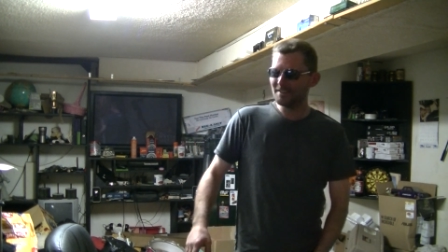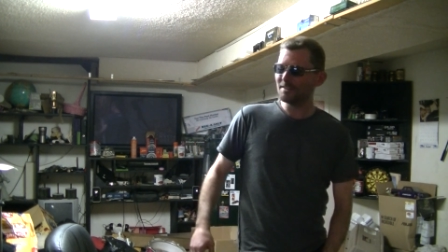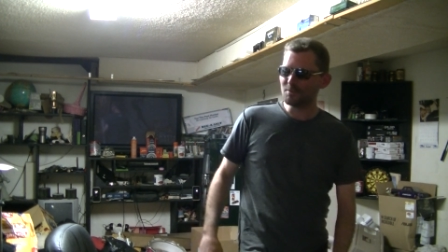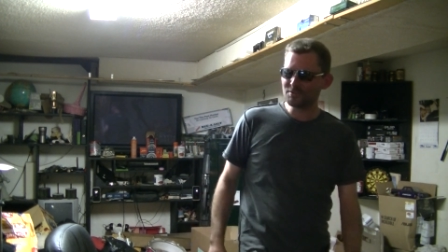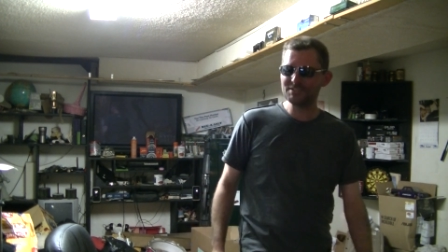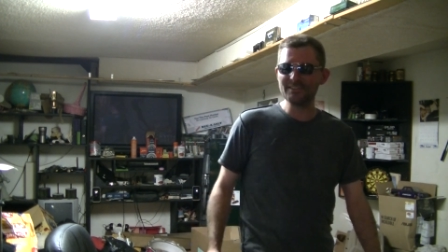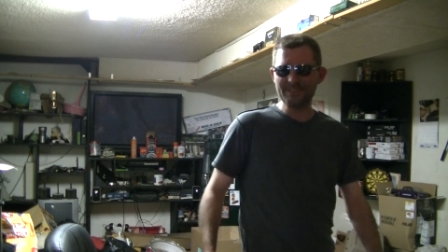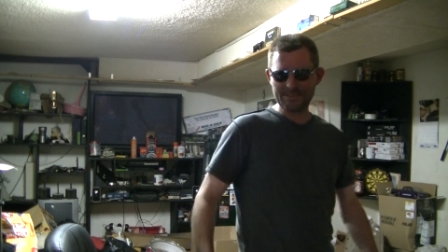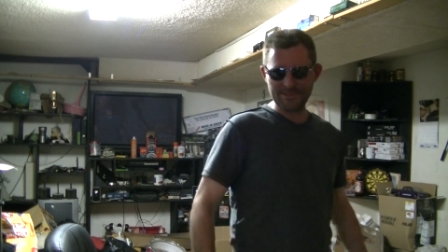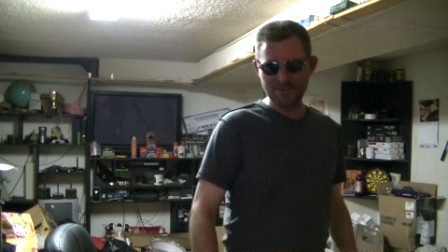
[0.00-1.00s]
On a more
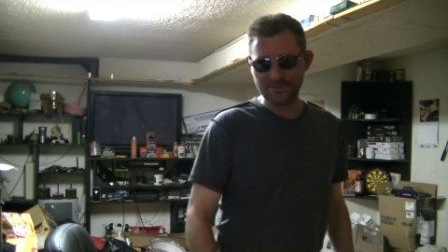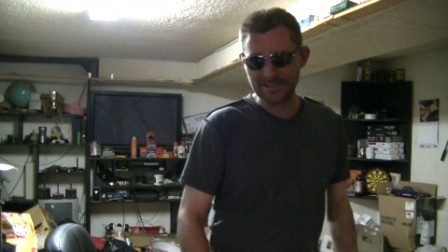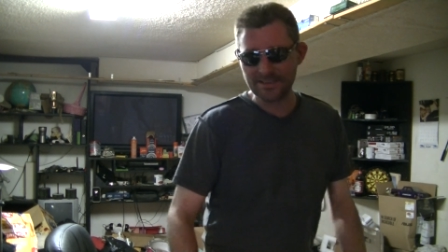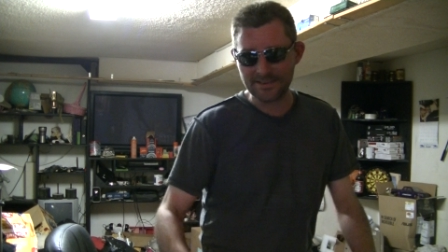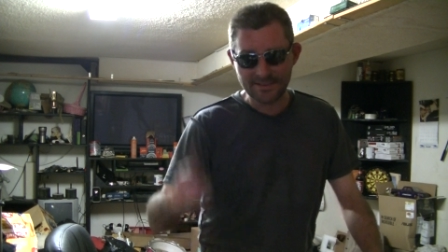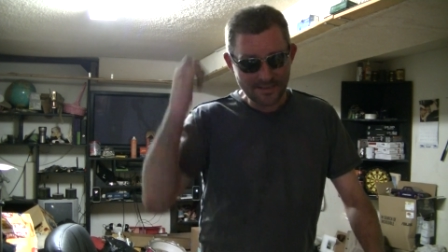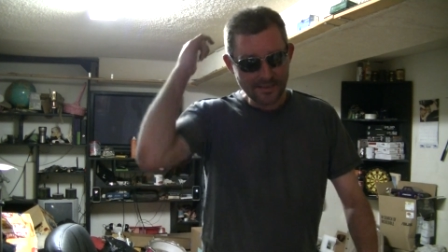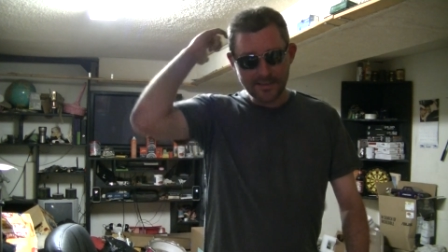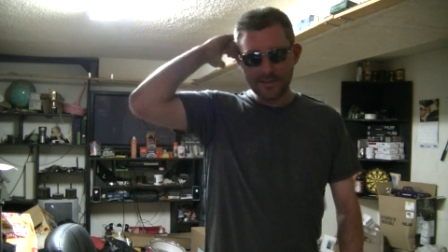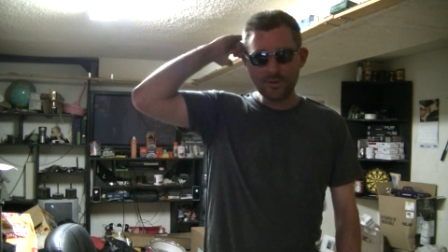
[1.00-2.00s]
serious note, uh,
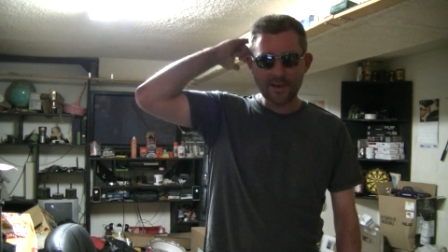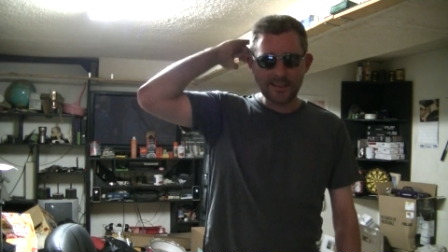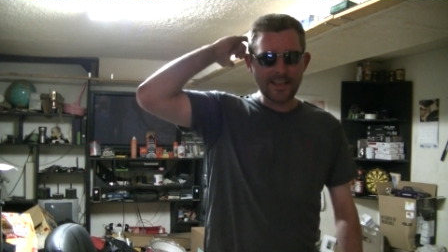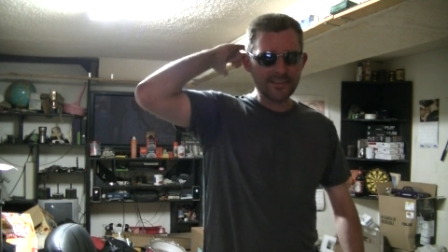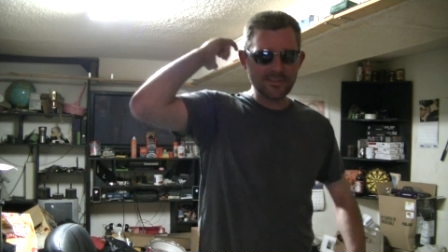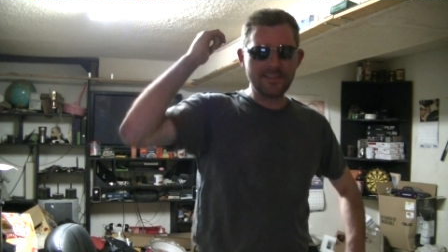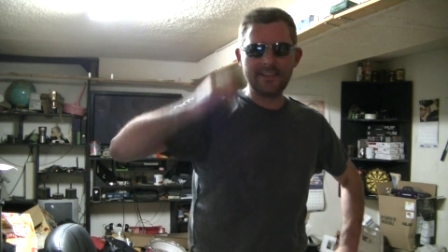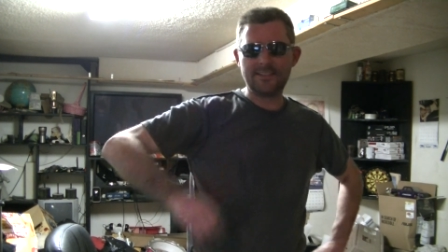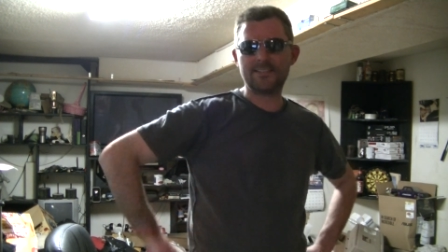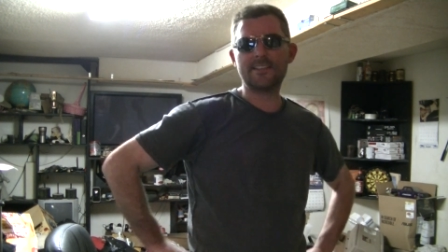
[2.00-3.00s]
you know, I'd actually
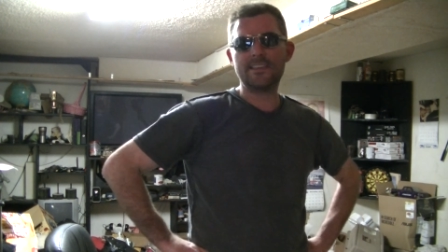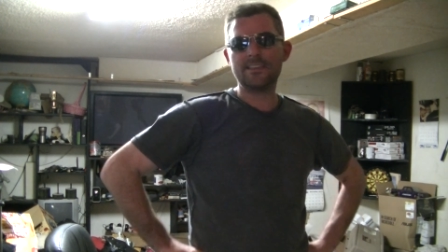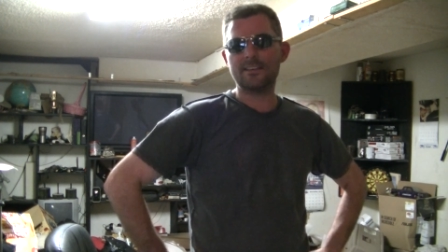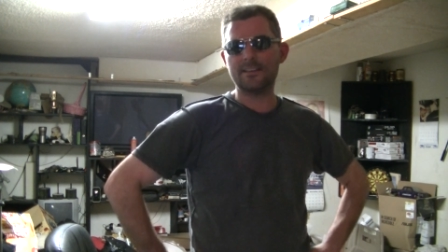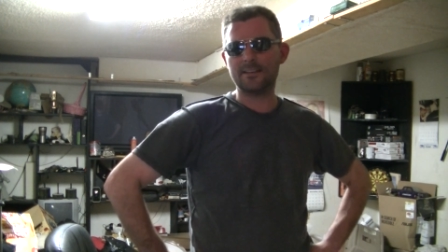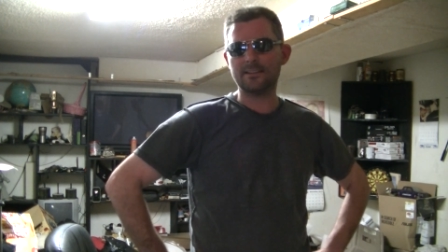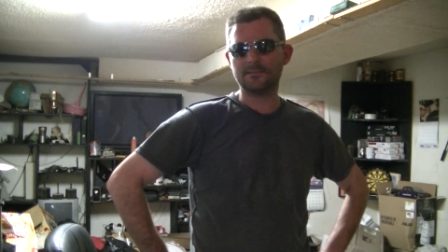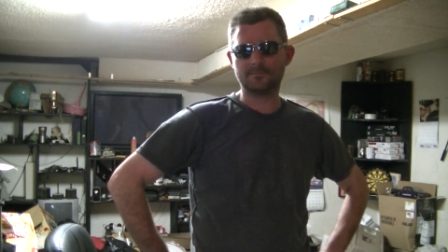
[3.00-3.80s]
like to see uh,